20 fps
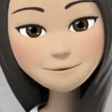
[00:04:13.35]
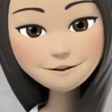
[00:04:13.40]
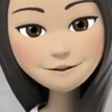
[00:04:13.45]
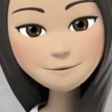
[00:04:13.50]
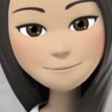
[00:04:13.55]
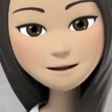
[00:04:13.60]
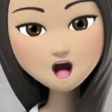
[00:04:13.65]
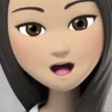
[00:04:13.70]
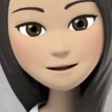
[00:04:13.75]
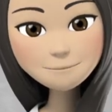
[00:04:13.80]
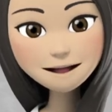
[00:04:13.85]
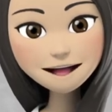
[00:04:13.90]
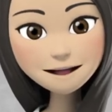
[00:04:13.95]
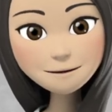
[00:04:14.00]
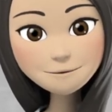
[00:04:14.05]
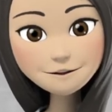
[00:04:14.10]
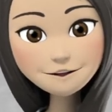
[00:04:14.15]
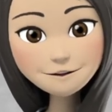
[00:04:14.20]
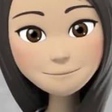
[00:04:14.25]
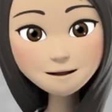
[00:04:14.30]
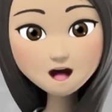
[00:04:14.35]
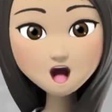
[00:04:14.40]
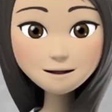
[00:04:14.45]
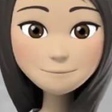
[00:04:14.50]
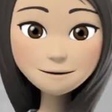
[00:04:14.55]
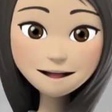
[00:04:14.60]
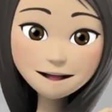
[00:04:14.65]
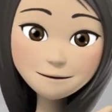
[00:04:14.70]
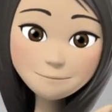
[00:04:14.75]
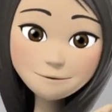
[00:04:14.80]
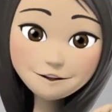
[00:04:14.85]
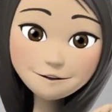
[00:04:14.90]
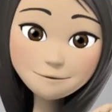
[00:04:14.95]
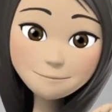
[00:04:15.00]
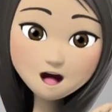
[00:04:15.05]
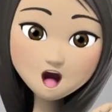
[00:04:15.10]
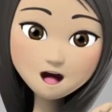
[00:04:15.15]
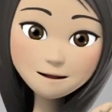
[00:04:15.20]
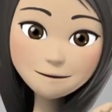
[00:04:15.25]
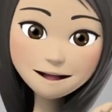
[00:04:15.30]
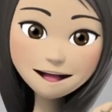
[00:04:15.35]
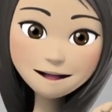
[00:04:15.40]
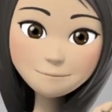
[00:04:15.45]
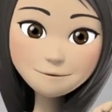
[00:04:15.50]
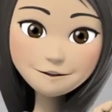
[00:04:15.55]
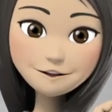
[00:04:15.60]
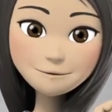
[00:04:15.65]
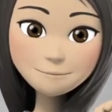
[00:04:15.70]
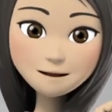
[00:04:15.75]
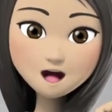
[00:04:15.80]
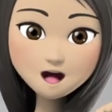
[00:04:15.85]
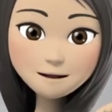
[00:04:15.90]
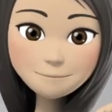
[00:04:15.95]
industry-leading companies and highly relevant